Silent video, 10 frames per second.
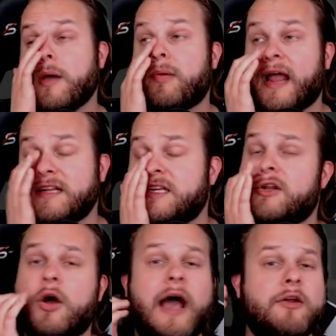But I didn't
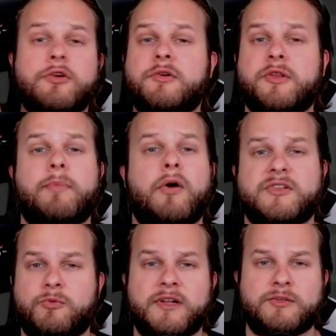know. I don't know what the
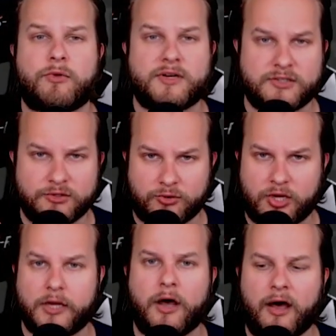bonus ones were because those were
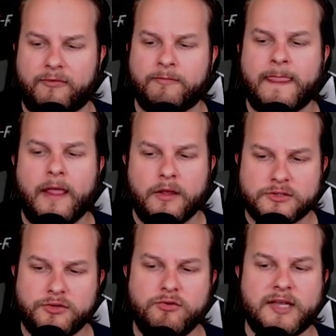cut off.
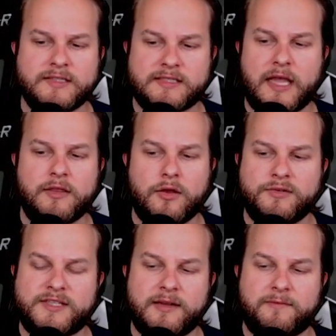So you can send
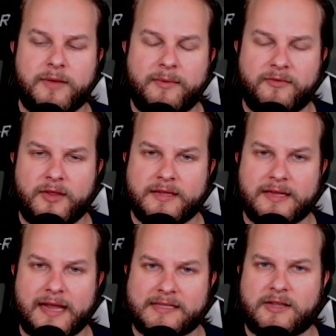those in probably for like the
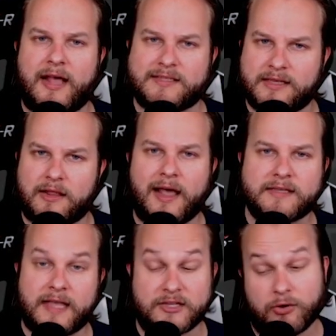next class in the glass
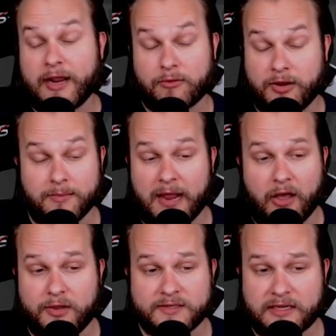cast, or I can read them now.
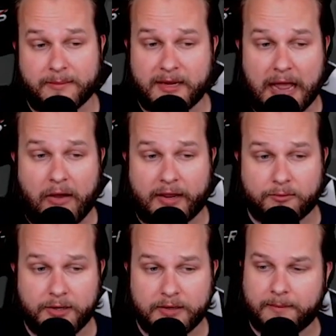You can send them in now. I can
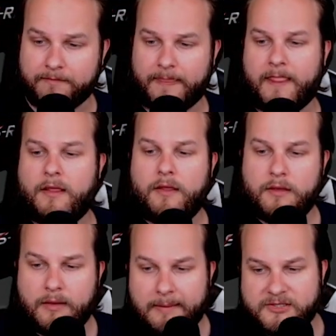read them.
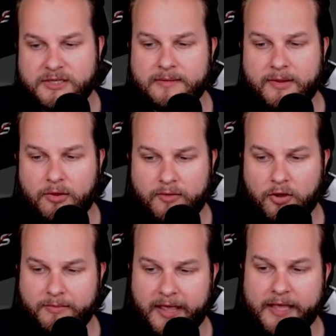Yeah, I'm just in the middle of
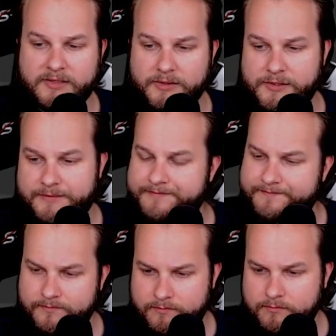Carmi Hazels,
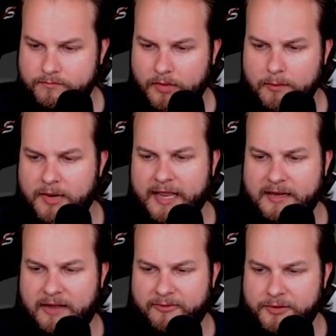but I could
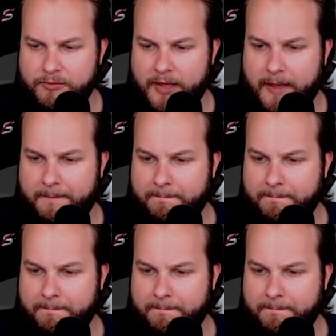definitely do that.